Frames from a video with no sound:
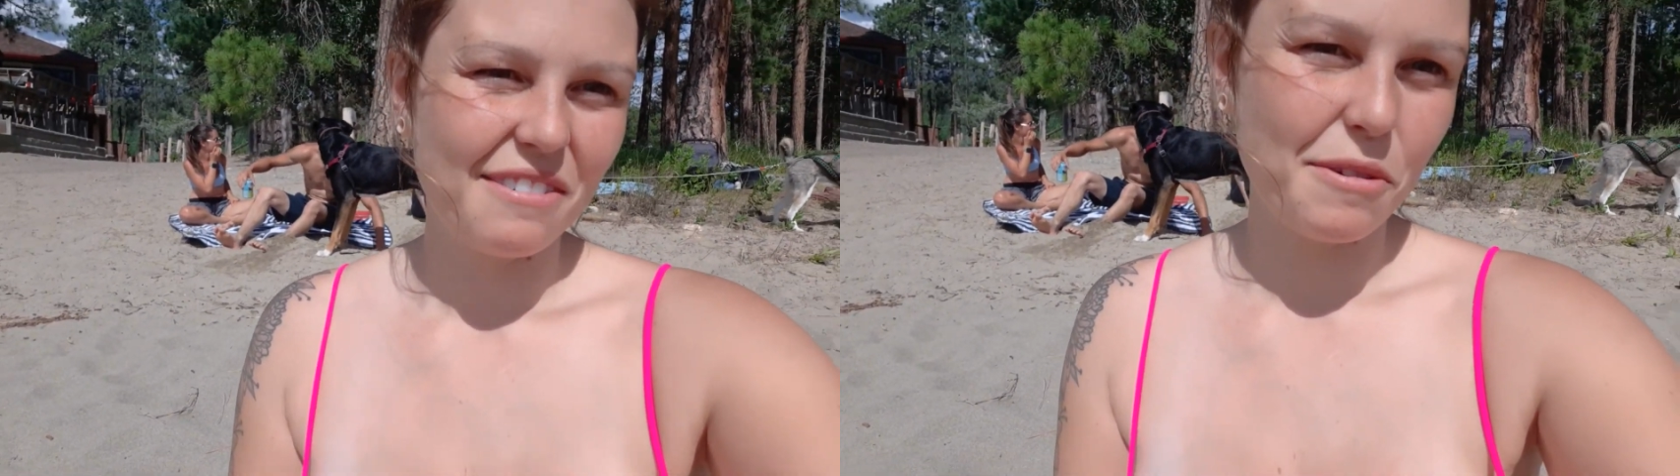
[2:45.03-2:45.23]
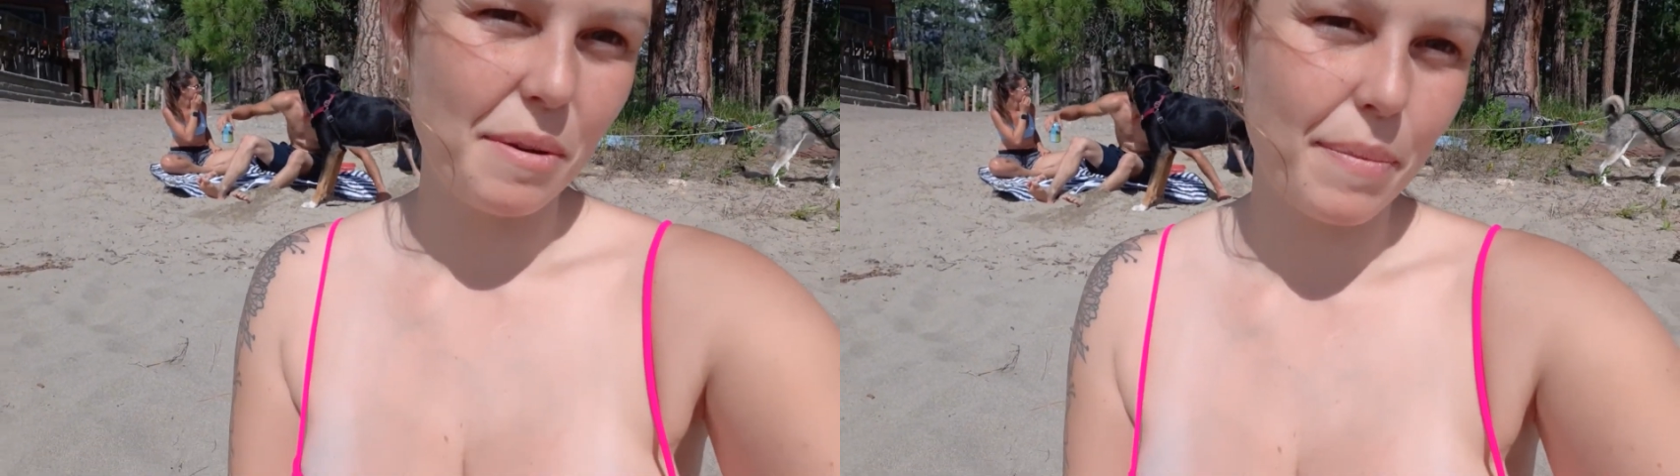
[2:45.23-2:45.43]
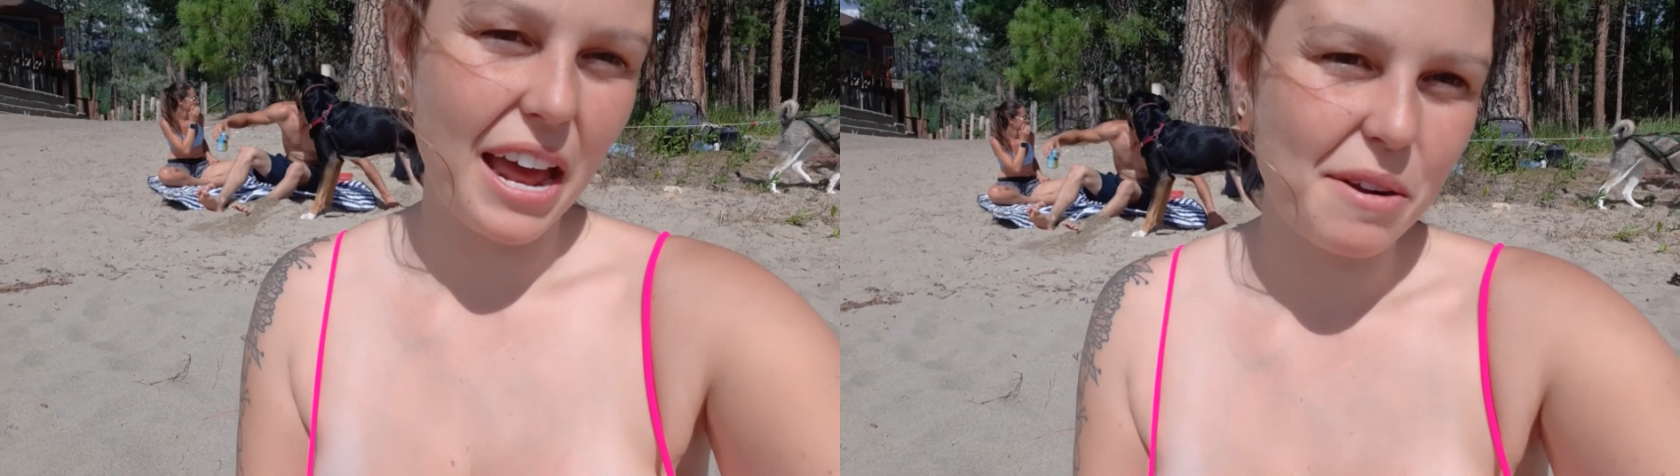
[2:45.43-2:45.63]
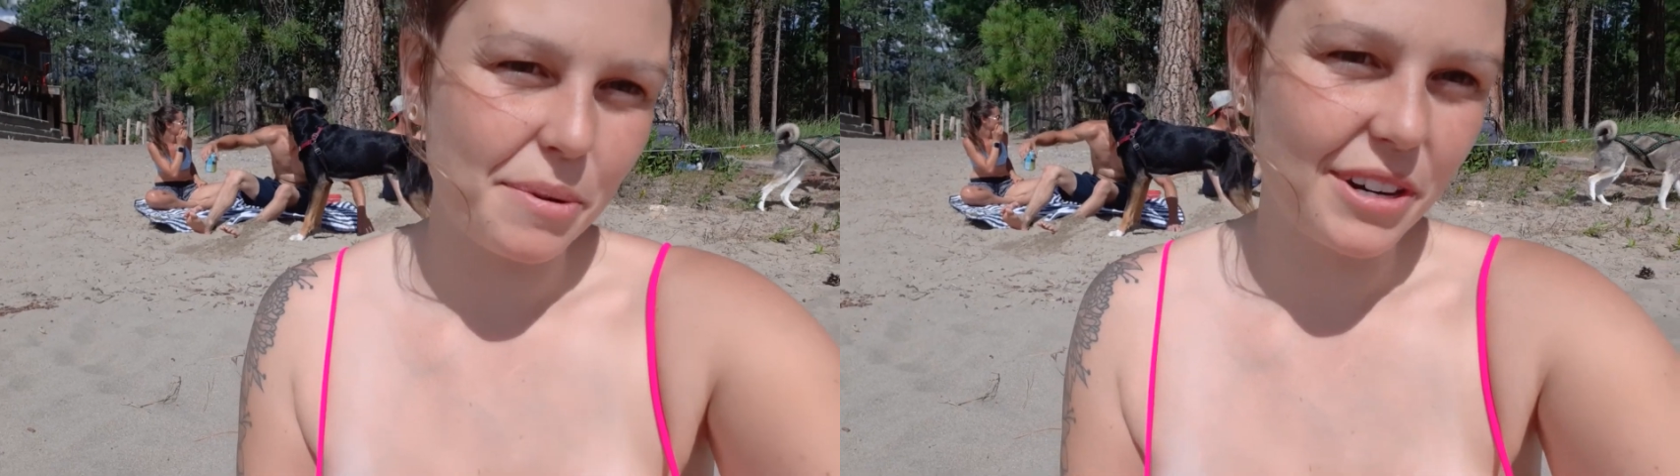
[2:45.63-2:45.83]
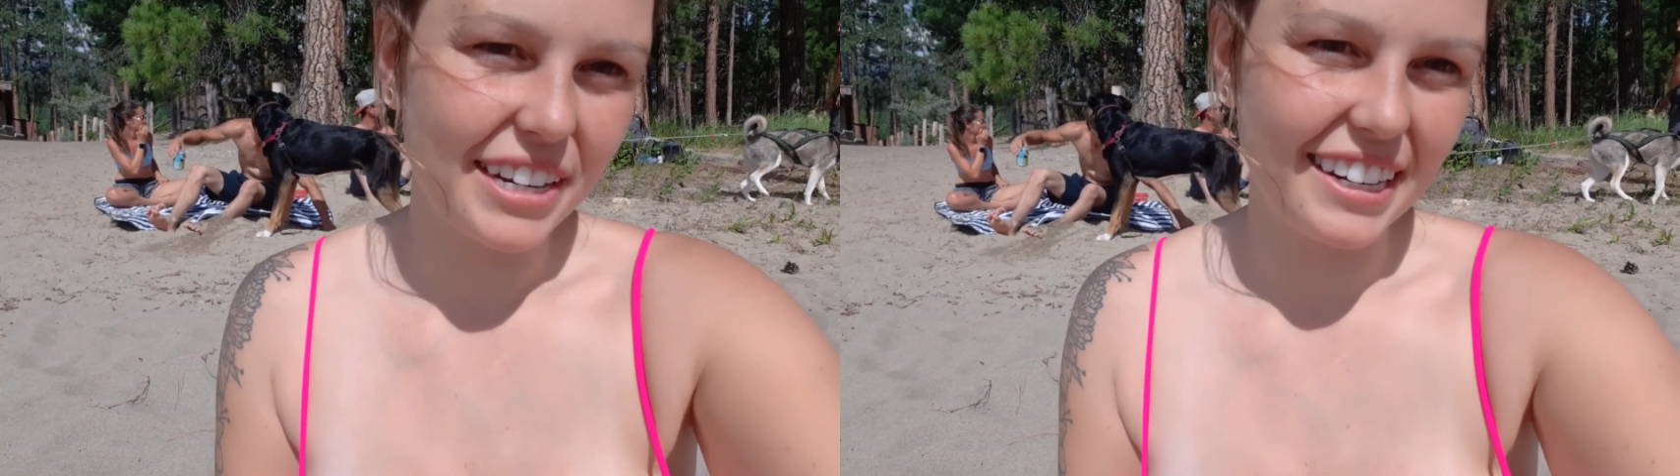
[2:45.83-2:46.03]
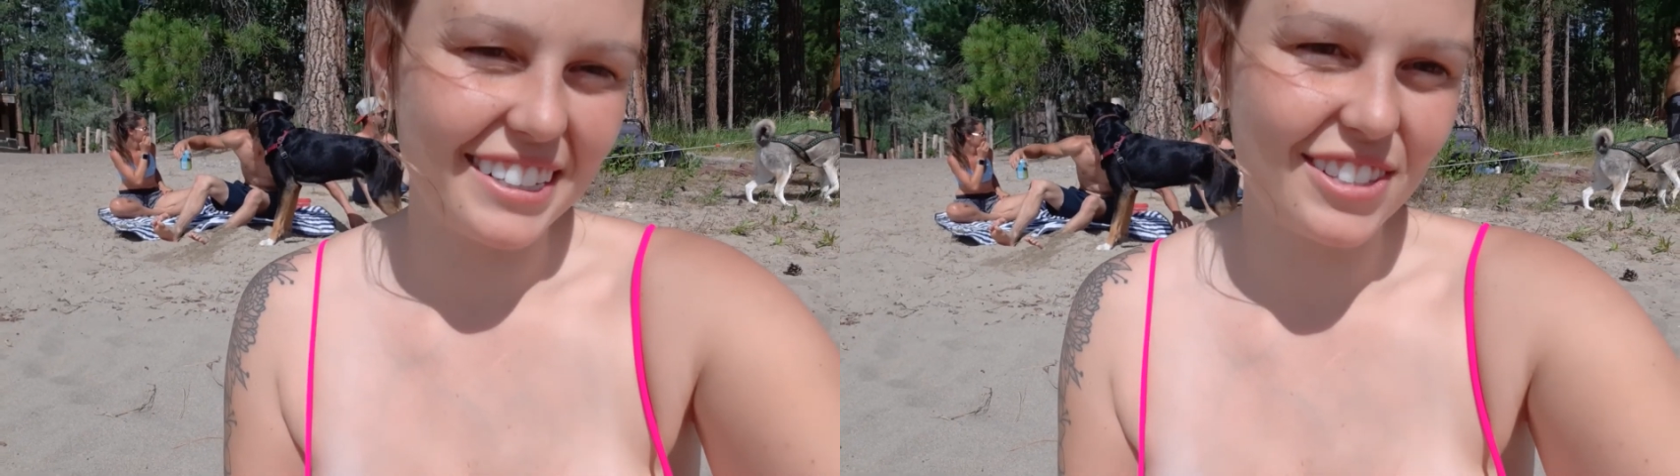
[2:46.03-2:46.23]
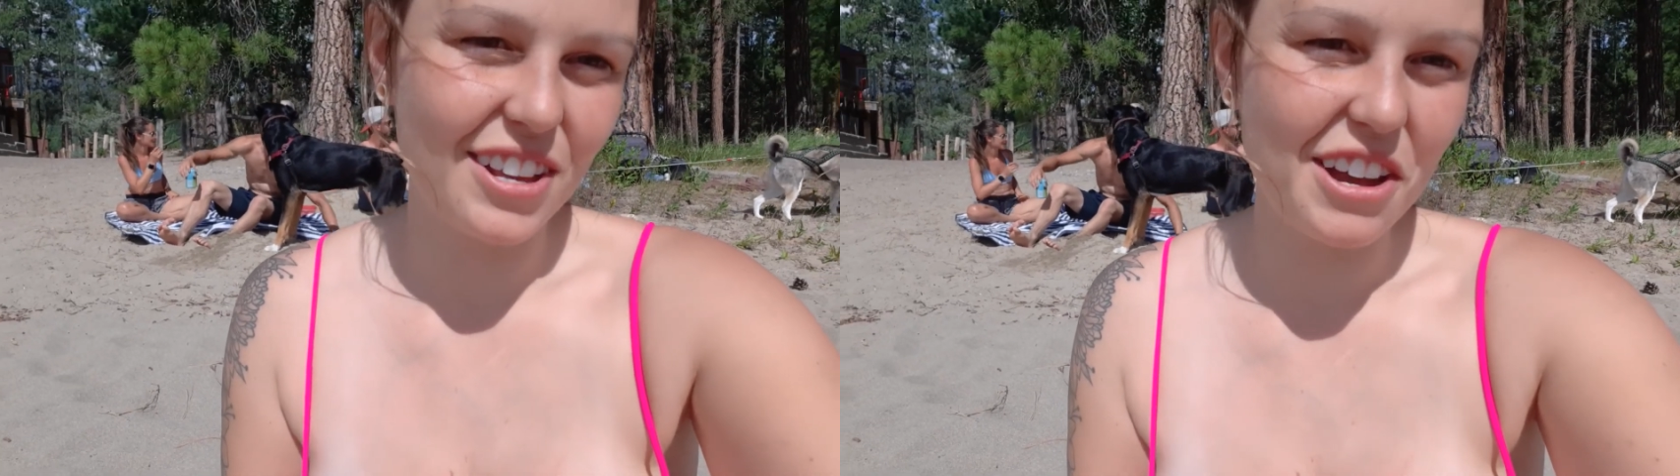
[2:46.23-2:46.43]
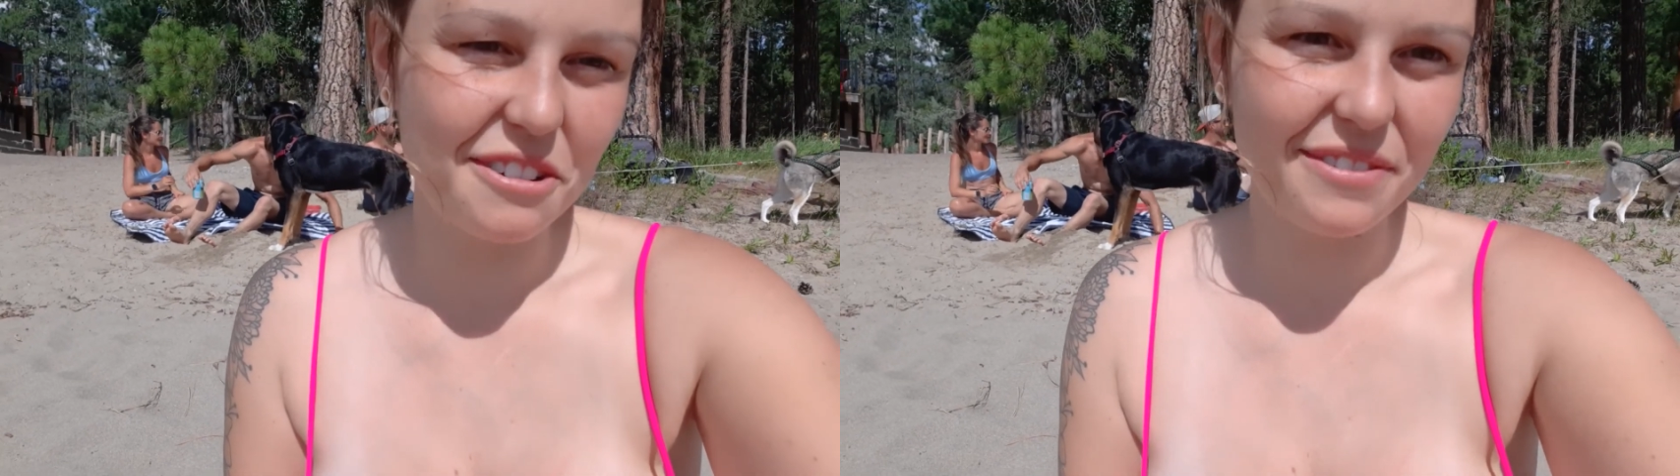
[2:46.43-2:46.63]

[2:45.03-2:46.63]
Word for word: We went paddleboarding, so